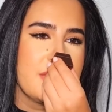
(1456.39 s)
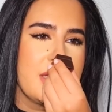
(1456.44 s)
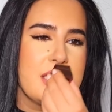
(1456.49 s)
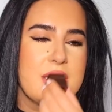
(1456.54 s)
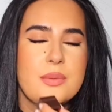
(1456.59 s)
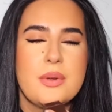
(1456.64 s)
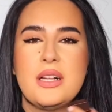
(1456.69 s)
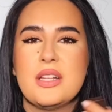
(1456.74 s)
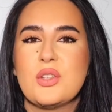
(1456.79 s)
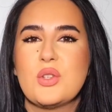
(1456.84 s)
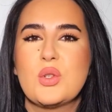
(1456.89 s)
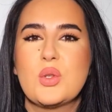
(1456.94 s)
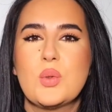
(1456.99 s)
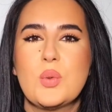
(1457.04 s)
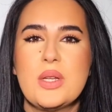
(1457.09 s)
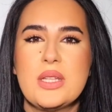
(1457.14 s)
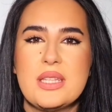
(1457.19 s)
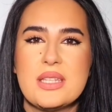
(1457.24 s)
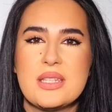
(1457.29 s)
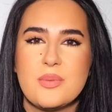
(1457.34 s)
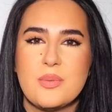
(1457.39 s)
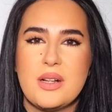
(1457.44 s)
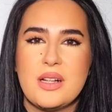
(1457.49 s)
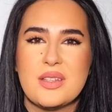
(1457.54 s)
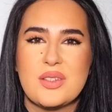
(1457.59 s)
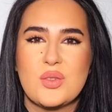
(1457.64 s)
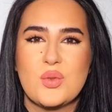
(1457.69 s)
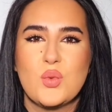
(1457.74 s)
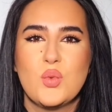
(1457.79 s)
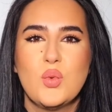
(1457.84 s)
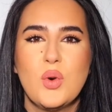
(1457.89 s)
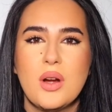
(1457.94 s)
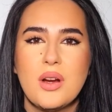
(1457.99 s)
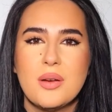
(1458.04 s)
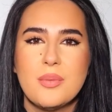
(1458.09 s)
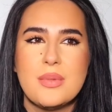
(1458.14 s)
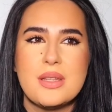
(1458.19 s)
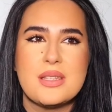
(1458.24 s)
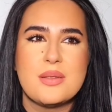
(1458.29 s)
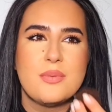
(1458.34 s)
smells sweet, it smells
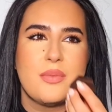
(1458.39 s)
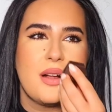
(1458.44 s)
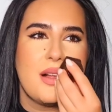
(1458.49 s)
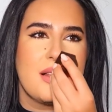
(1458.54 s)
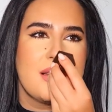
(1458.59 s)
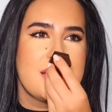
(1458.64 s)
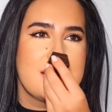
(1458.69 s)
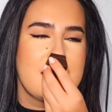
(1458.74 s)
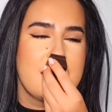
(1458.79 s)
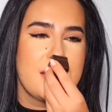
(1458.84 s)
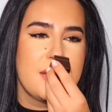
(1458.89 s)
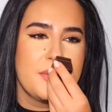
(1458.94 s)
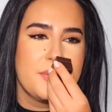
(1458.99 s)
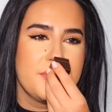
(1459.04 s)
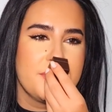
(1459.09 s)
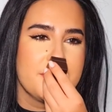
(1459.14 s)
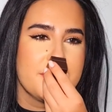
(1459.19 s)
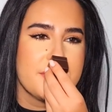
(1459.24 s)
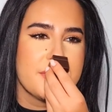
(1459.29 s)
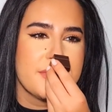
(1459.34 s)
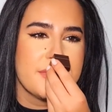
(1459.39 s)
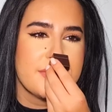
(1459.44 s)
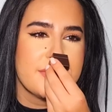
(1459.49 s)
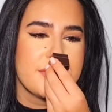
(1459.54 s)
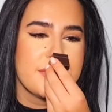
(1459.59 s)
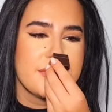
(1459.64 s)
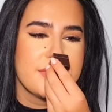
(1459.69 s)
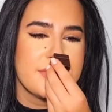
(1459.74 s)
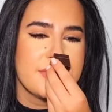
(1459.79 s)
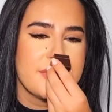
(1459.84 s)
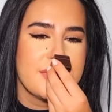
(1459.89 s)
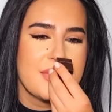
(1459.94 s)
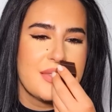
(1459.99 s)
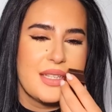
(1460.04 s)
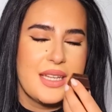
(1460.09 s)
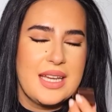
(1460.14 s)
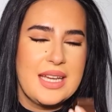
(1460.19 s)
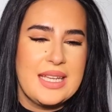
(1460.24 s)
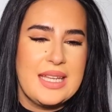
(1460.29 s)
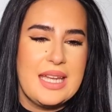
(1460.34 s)
warm, it smells,
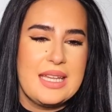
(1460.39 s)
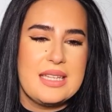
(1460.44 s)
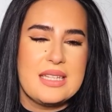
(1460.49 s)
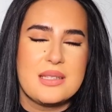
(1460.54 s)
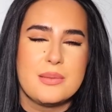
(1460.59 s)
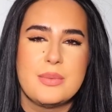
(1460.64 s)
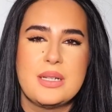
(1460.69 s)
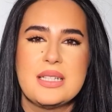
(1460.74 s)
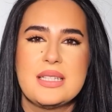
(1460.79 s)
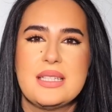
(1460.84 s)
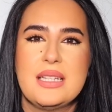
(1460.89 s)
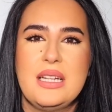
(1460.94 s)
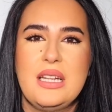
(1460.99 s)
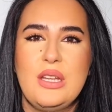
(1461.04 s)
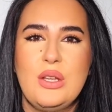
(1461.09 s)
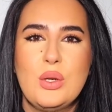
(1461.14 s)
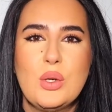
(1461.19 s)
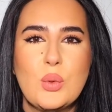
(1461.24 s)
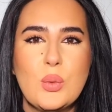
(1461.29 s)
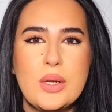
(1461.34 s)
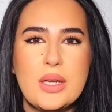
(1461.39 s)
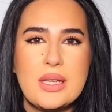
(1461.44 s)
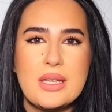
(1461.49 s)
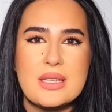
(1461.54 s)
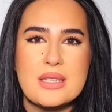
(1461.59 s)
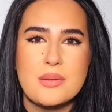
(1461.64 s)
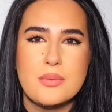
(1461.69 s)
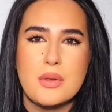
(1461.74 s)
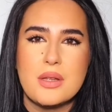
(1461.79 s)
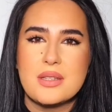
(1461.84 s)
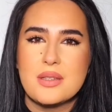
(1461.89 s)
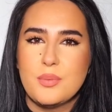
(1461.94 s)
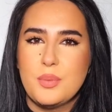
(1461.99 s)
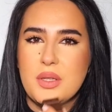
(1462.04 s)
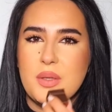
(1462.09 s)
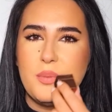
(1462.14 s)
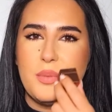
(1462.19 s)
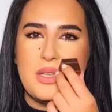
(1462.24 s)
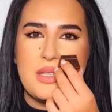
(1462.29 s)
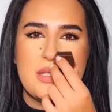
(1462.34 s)
again, it smells alluring, it smells a
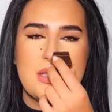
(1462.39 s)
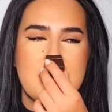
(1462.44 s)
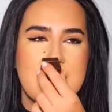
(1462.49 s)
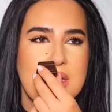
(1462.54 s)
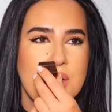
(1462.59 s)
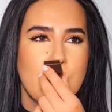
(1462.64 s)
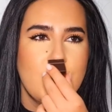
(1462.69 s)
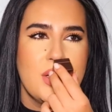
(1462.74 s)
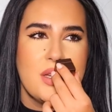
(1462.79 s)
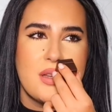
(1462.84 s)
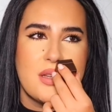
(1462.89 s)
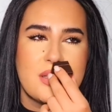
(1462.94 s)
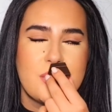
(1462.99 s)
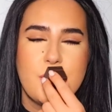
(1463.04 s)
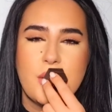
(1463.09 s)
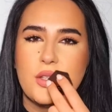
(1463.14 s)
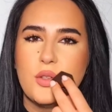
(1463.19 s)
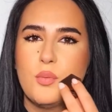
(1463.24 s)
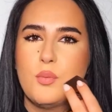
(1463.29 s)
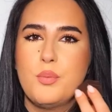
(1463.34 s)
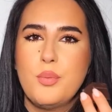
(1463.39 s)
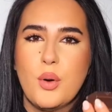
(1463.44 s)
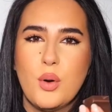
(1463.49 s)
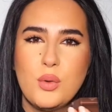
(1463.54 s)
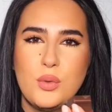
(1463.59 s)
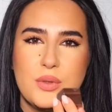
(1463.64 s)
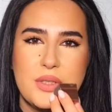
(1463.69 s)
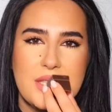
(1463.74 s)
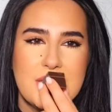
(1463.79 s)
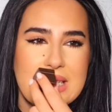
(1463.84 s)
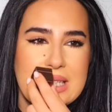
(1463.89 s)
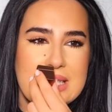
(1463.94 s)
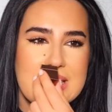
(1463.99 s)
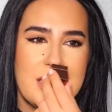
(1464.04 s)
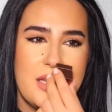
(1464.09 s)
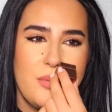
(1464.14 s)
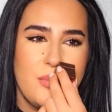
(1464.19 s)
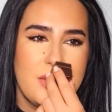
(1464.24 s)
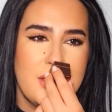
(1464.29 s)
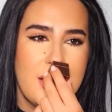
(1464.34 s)
bit mysterious but bold at the
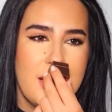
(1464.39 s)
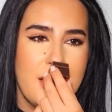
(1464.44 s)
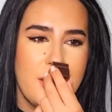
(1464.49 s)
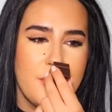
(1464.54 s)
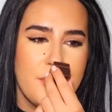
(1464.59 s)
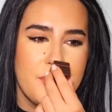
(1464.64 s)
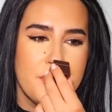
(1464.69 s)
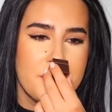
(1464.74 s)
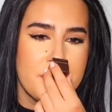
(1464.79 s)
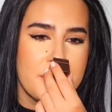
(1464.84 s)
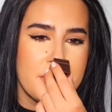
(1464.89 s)
same time.